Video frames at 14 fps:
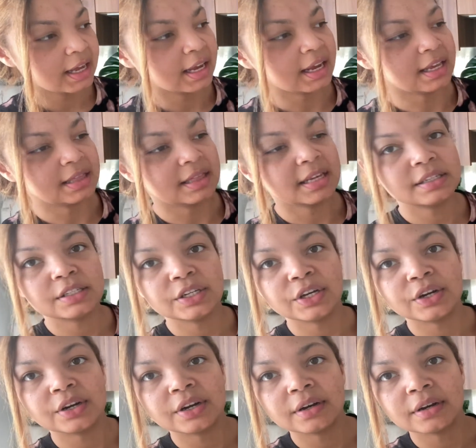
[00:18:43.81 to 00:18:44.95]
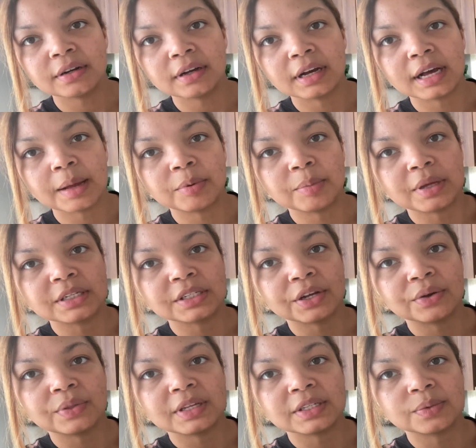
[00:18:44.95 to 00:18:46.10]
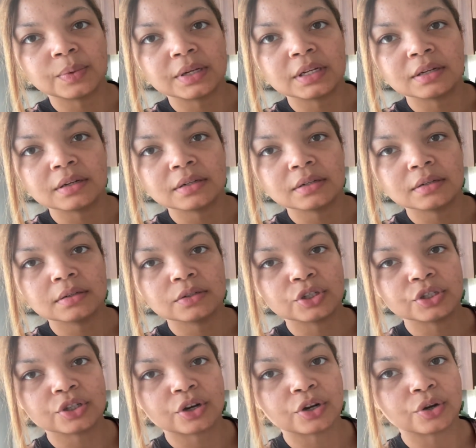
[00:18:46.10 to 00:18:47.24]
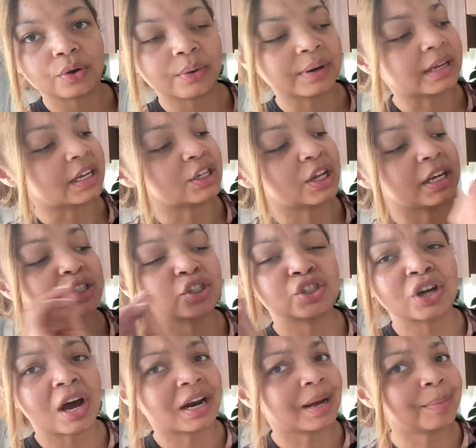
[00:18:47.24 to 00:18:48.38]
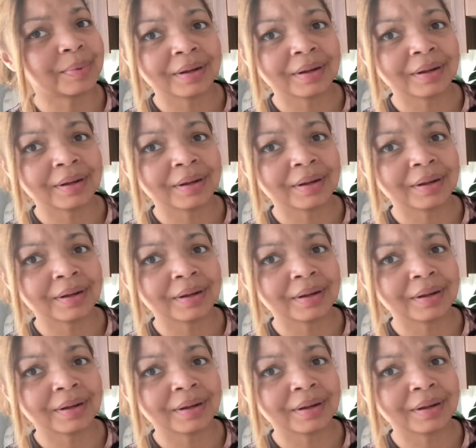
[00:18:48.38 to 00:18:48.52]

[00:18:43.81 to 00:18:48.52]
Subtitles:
And this year, a couple months ago, this one just started growing, and it like shot up